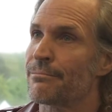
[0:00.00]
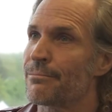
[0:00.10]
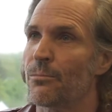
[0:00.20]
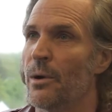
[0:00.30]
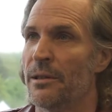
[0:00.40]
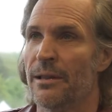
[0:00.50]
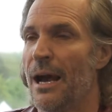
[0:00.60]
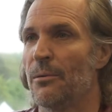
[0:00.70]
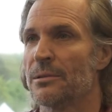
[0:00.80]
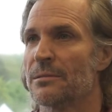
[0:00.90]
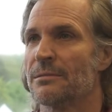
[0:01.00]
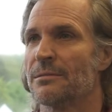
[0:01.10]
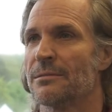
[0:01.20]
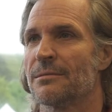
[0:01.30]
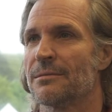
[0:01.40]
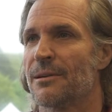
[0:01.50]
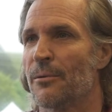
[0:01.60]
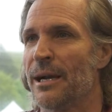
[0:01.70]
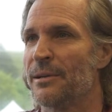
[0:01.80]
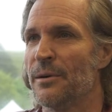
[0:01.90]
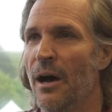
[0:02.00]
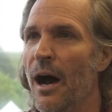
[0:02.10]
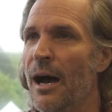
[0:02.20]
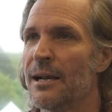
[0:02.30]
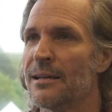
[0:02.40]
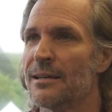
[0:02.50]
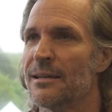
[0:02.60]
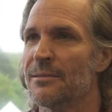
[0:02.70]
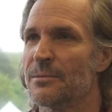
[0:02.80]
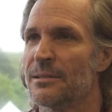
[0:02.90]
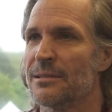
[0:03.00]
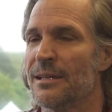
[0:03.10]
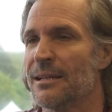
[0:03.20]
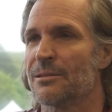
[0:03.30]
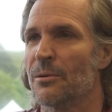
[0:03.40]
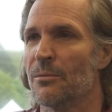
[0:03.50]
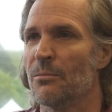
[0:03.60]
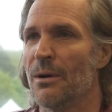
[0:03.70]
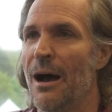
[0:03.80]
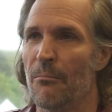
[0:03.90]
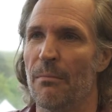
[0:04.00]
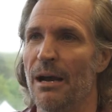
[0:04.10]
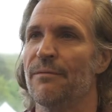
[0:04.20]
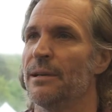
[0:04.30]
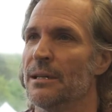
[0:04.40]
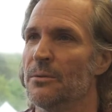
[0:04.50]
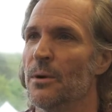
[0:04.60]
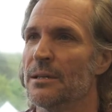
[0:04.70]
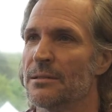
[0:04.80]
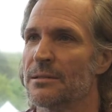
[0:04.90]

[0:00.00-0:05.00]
Whether that was correct or not, it was just, that's sort of how my feeling was.